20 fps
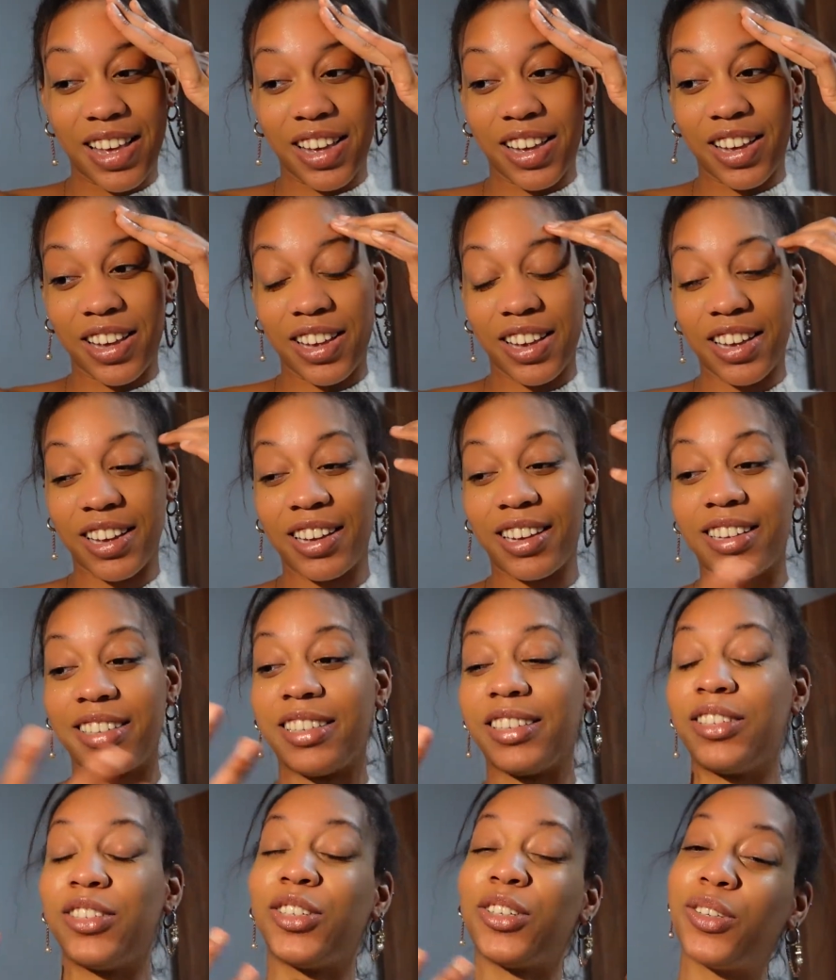yeah,
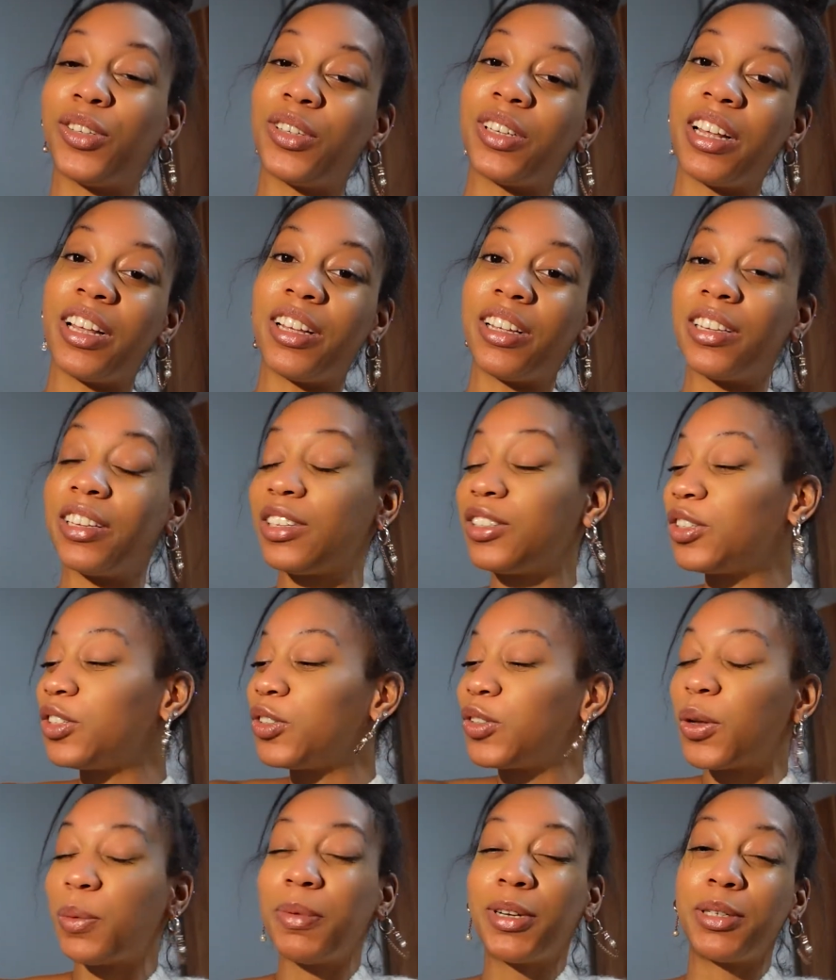there's
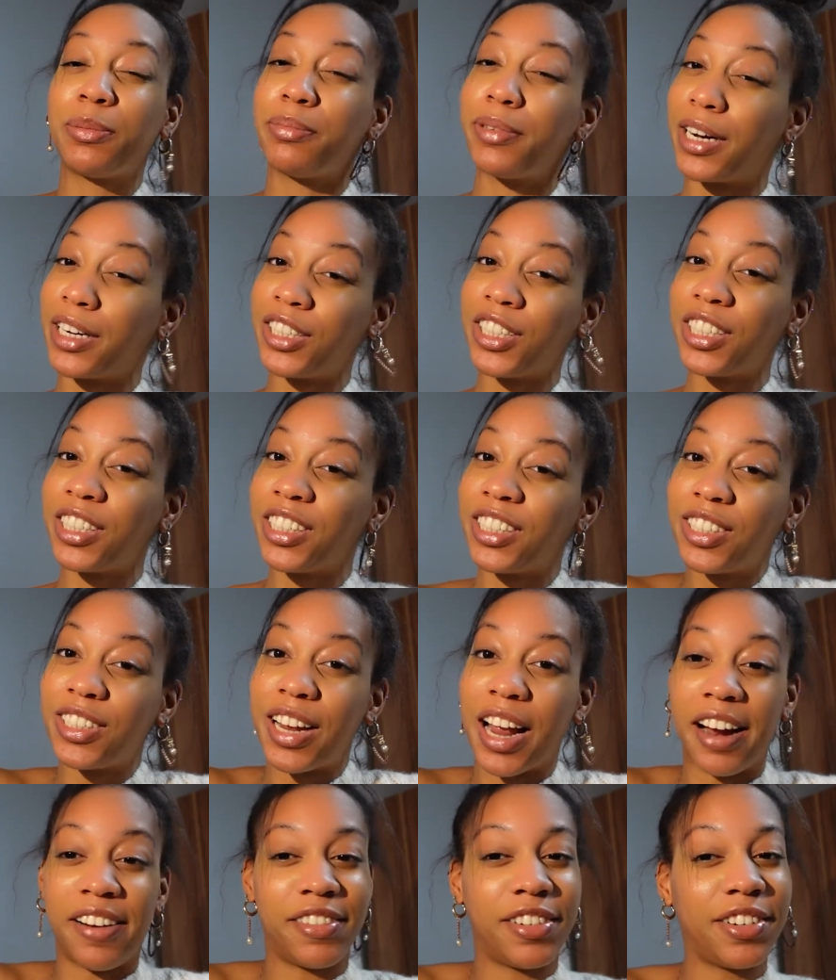just so much pressure to do
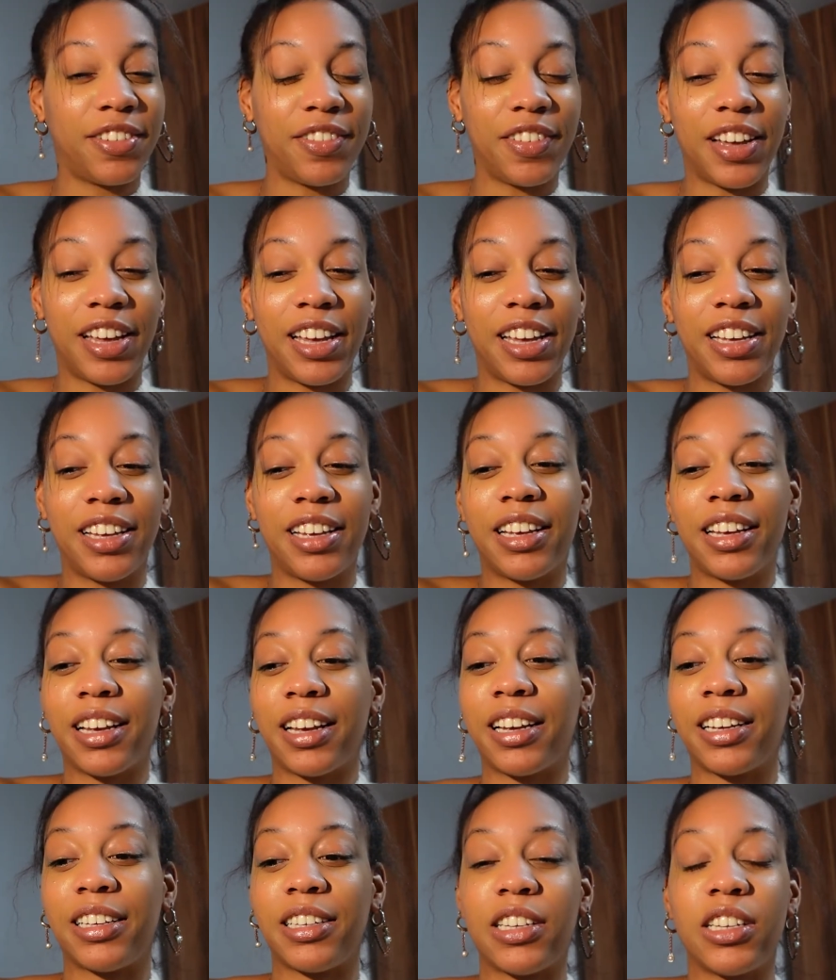everything
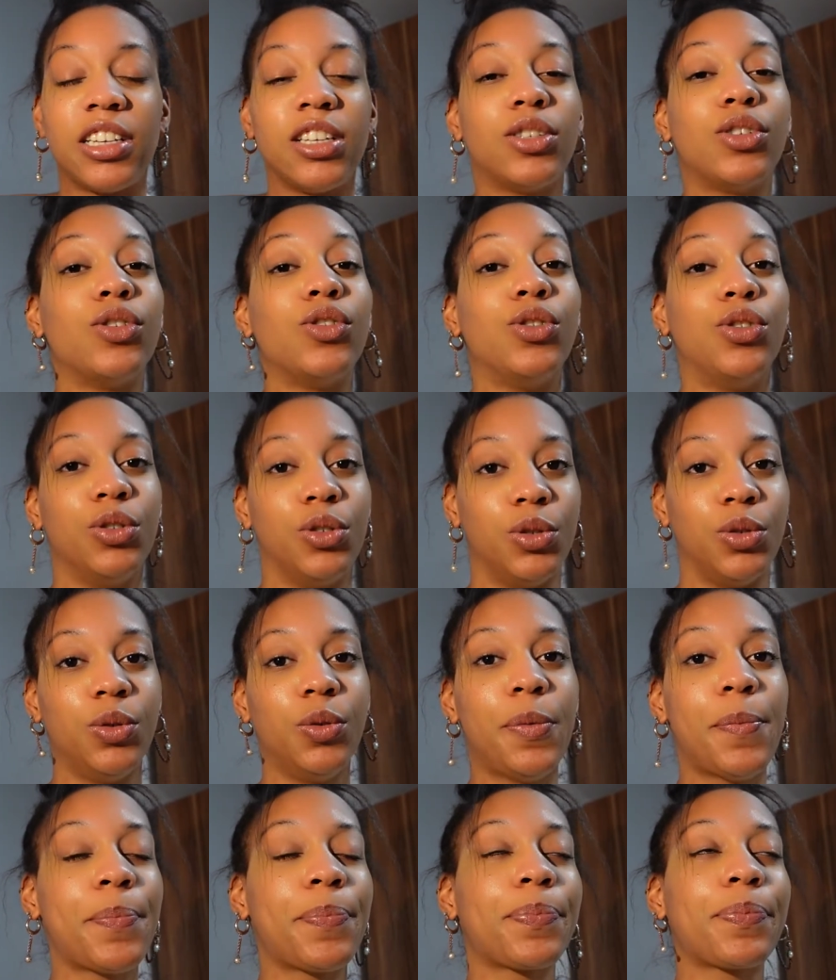you need to
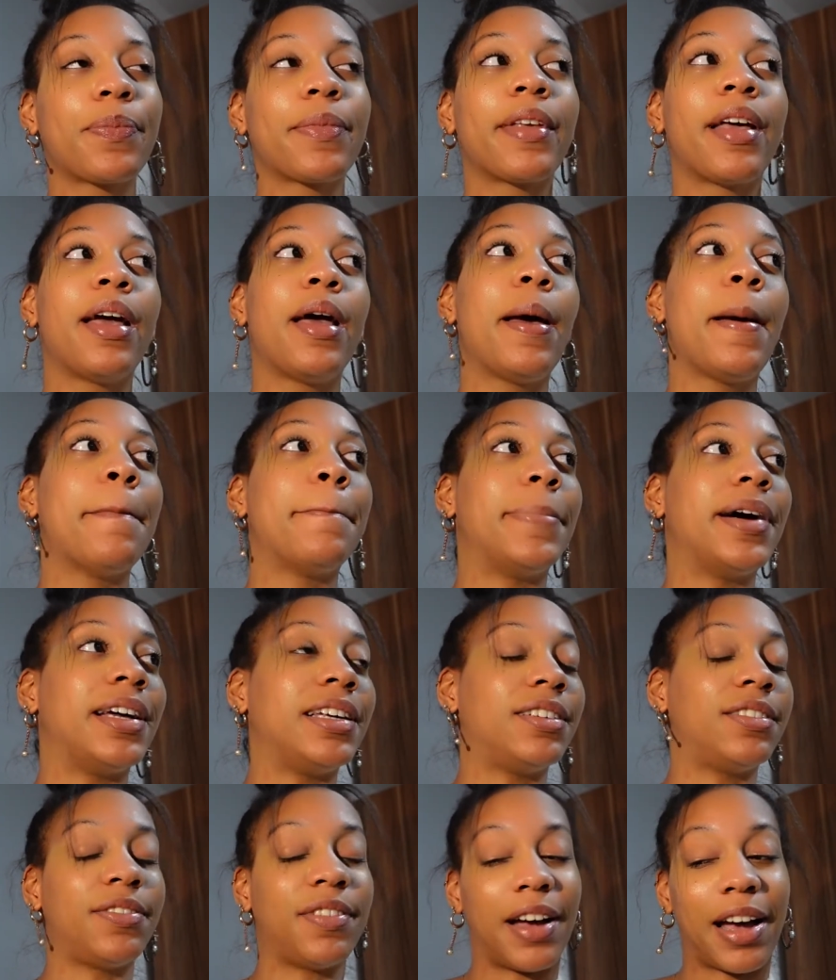do, but
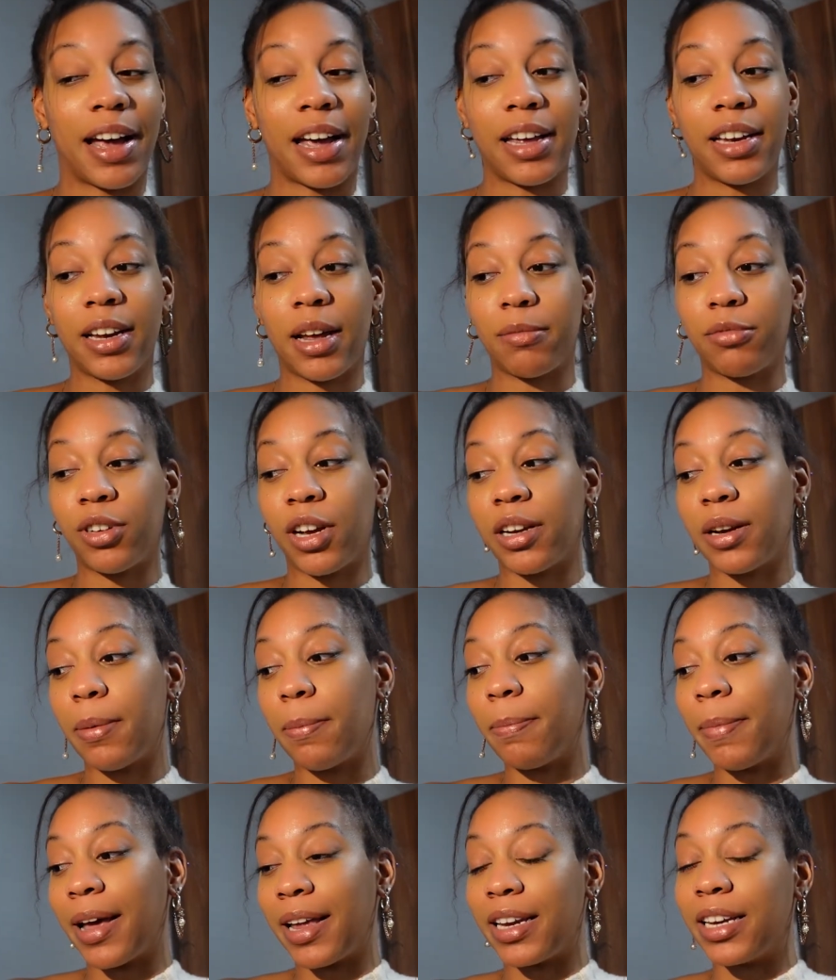it's fine. I'm trying to
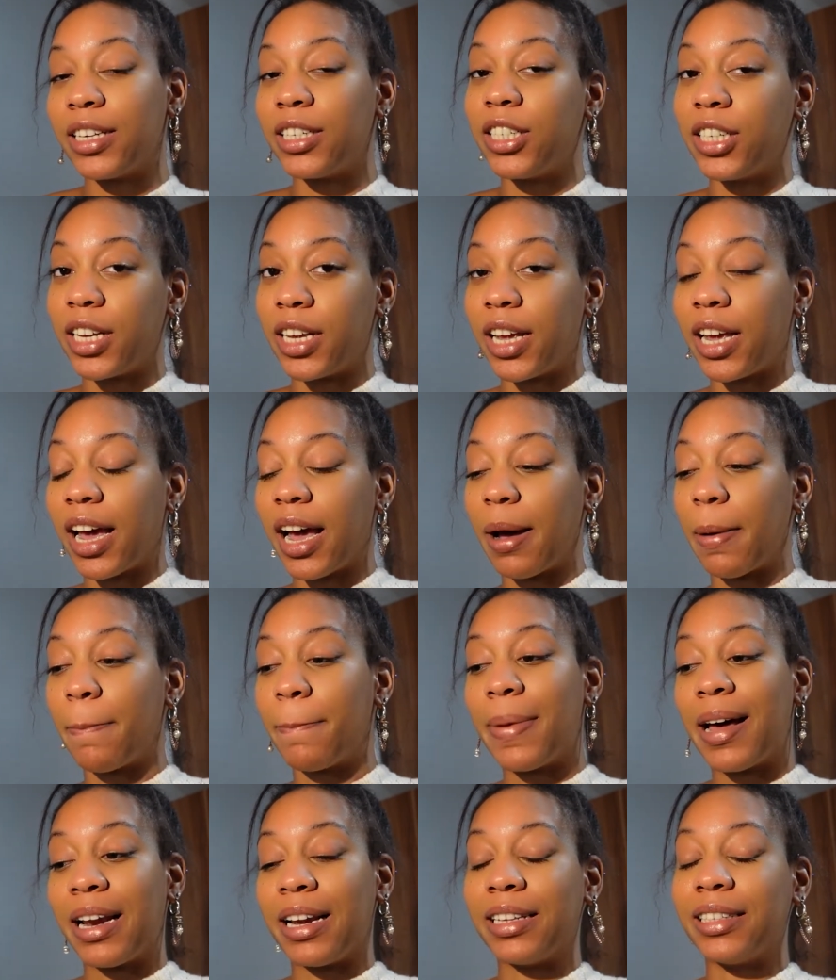manage it and
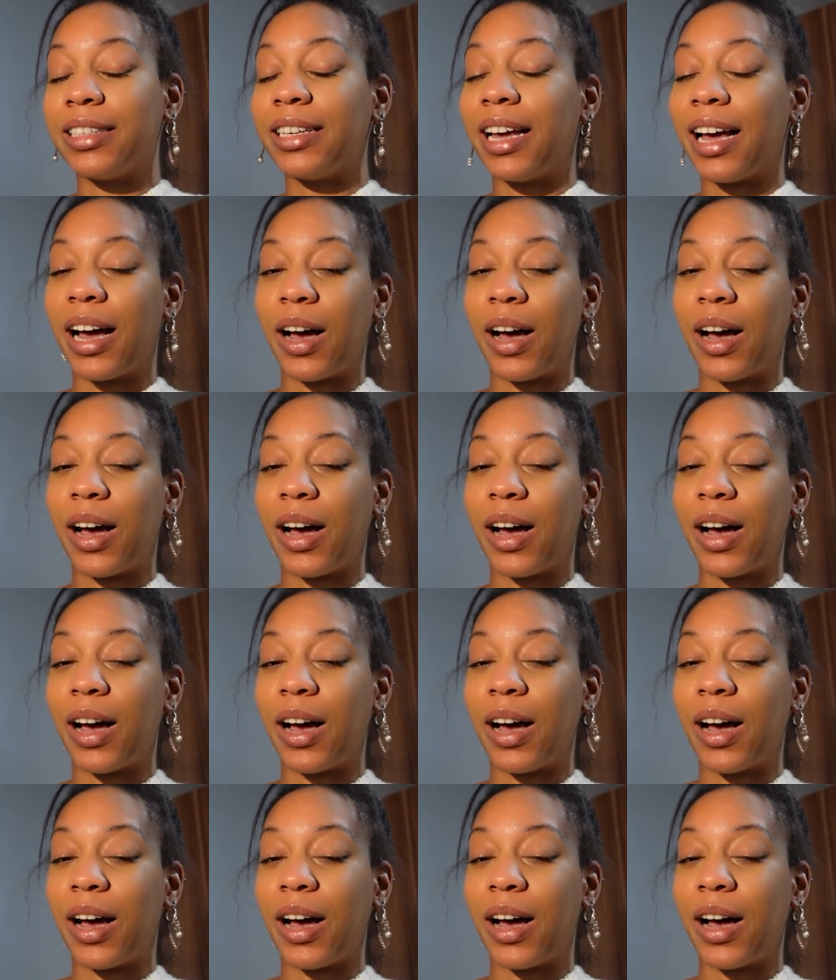balance it